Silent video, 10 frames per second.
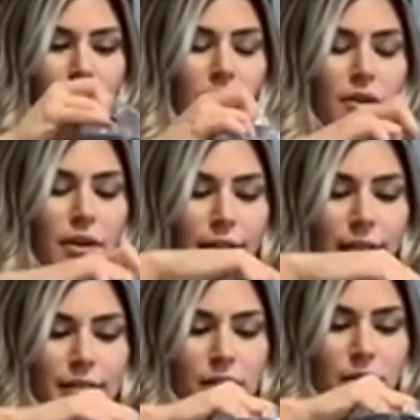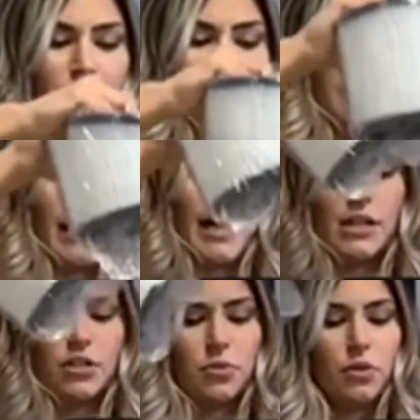Okay, so it's the
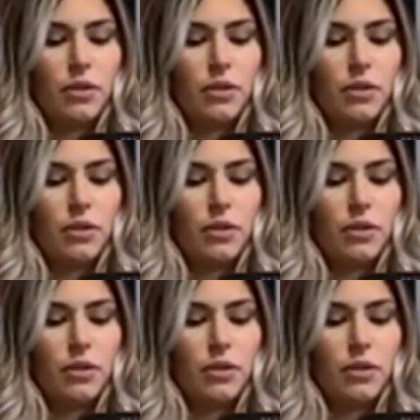actual,